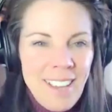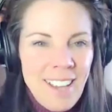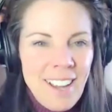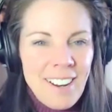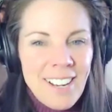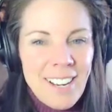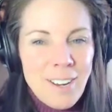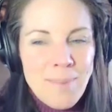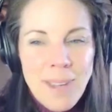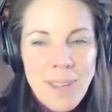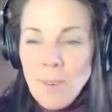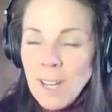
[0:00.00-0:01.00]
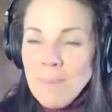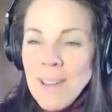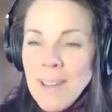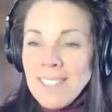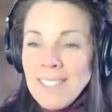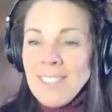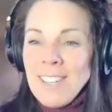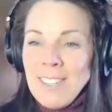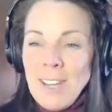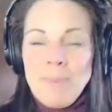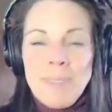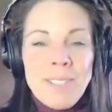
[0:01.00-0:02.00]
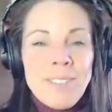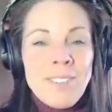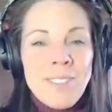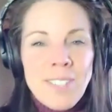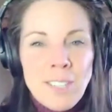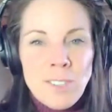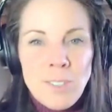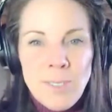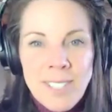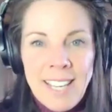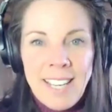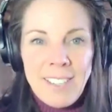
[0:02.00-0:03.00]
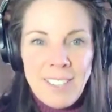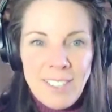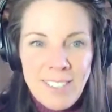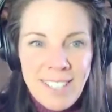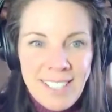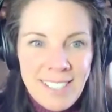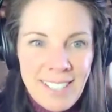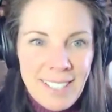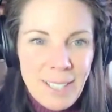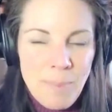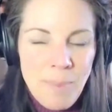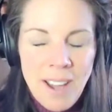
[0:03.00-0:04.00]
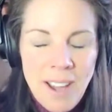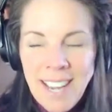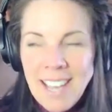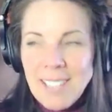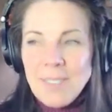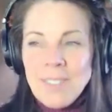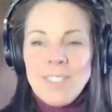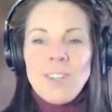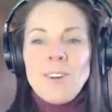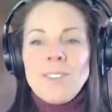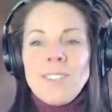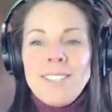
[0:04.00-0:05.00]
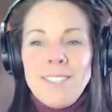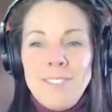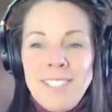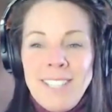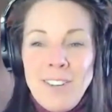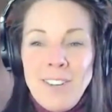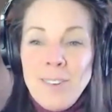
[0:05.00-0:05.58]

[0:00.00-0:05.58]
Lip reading: right, everybody. Welcome back to another episode of Secrets from the Saddle, All Things Cycling podcast with your host, Sylvie Dow.